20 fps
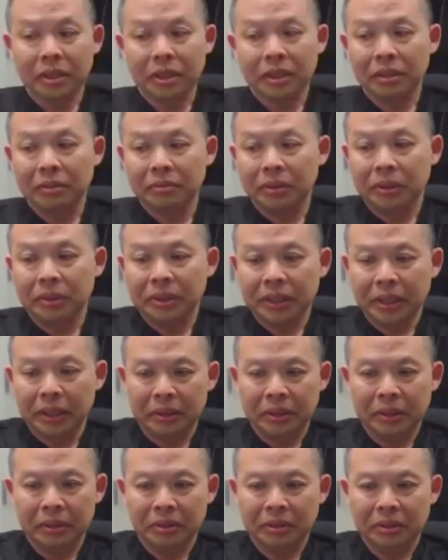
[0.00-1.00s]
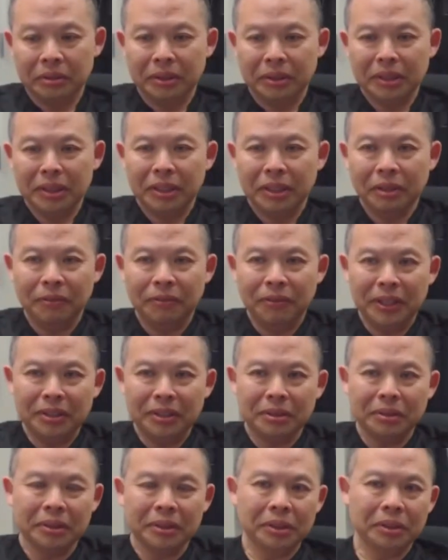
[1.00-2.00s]
it's uh, very scary out there right now the
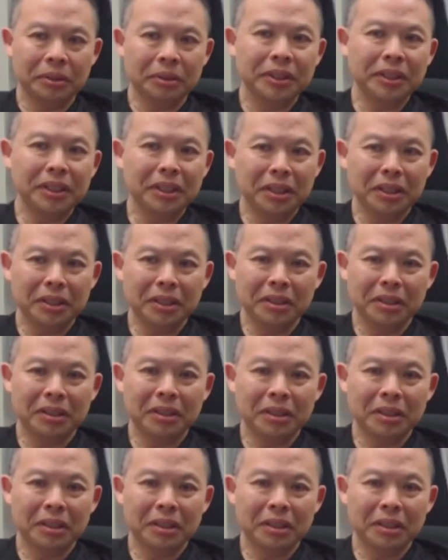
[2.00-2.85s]
fentanyl that you're seeing uh,